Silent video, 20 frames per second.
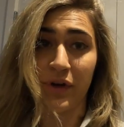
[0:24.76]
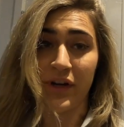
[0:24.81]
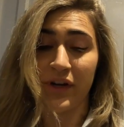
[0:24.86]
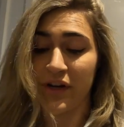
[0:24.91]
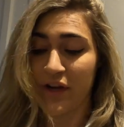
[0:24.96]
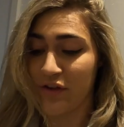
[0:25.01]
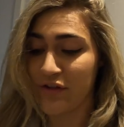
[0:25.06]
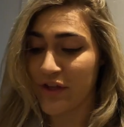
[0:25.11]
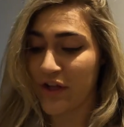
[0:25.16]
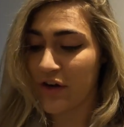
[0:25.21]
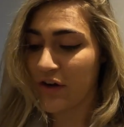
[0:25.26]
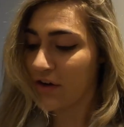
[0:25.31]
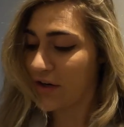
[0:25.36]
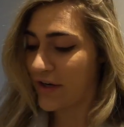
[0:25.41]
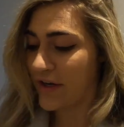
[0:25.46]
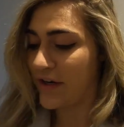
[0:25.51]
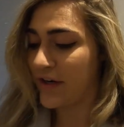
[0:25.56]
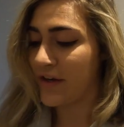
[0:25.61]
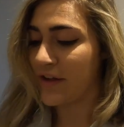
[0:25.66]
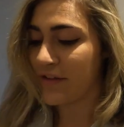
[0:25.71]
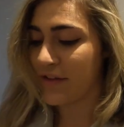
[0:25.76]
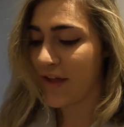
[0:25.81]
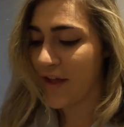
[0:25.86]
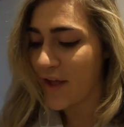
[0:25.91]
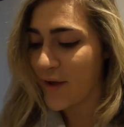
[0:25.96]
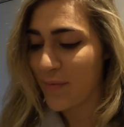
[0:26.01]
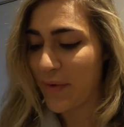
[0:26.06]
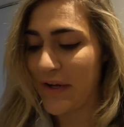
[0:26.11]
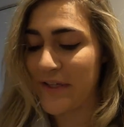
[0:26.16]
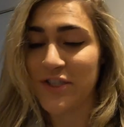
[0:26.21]
running down there in
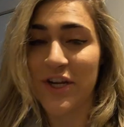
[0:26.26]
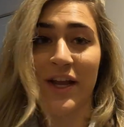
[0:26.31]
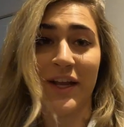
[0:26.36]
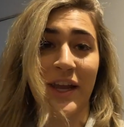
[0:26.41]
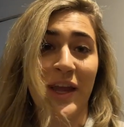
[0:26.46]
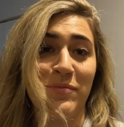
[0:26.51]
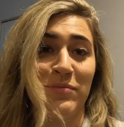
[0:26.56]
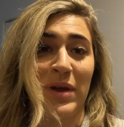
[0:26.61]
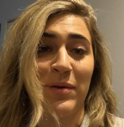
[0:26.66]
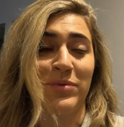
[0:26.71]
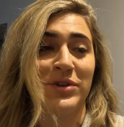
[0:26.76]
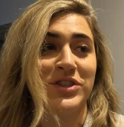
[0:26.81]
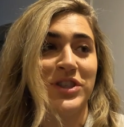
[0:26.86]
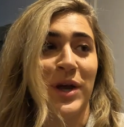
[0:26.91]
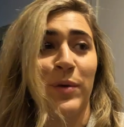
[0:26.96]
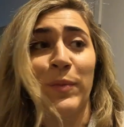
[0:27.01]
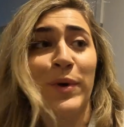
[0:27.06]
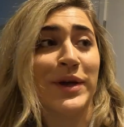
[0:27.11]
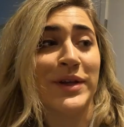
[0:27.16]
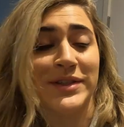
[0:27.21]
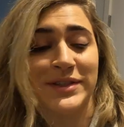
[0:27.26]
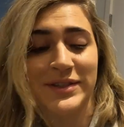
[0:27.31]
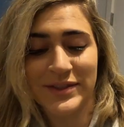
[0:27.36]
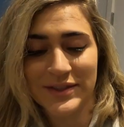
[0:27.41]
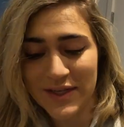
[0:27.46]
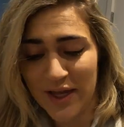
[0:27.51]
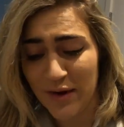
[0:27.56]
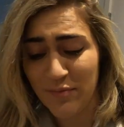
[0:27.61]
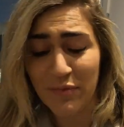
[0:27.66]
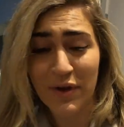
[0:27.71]
like my jacket and my
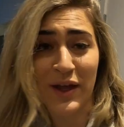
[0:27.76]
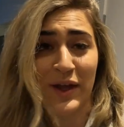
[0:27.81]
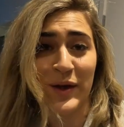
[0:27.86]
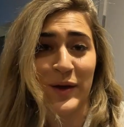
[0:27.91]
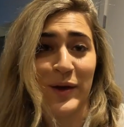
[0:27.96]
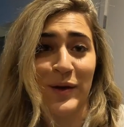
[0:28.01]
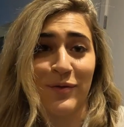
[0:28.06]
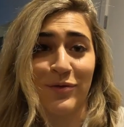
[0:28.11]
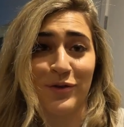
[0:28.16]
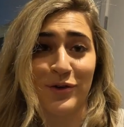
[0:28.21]
pajamas and my